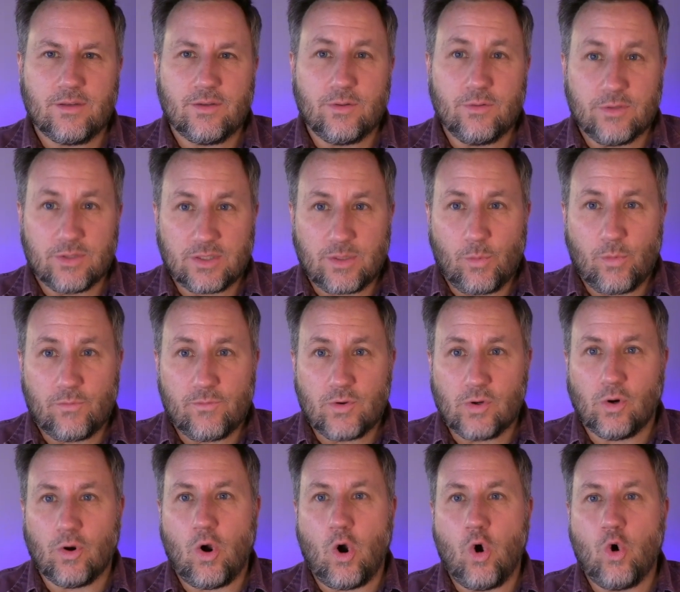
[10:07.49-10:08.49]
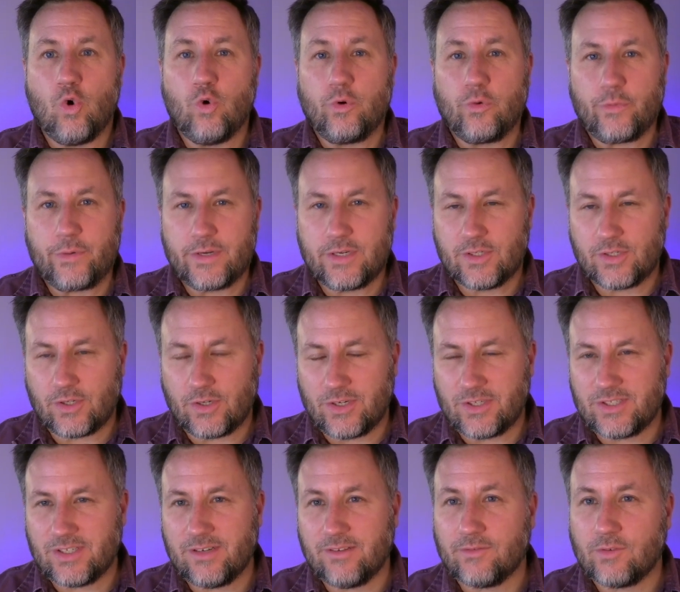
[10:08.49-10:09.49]
to do some of your own
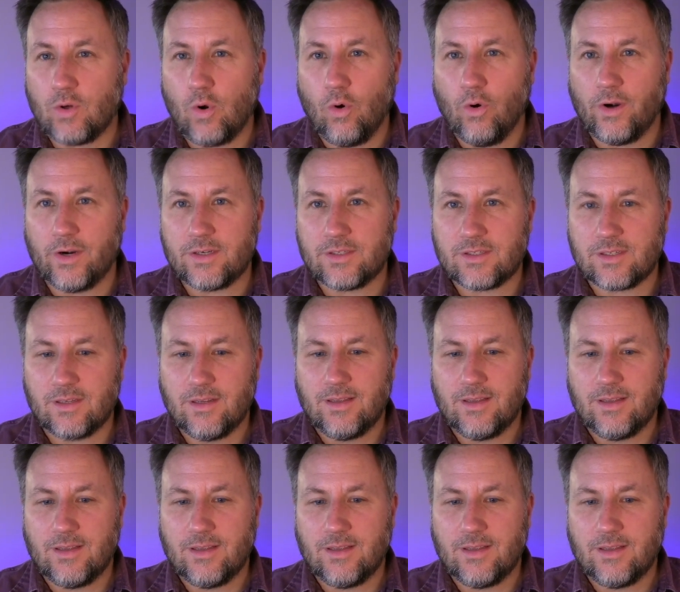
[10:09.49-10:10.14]
research. And of course,